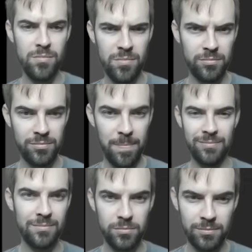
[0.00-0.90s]
you add a
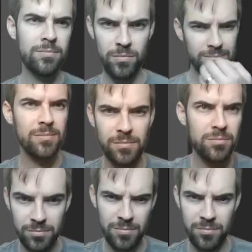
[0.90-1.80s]
little motion
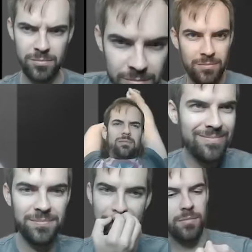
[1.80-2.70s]
blur, it really
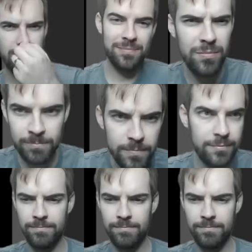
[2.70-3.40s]
looks like a shot from a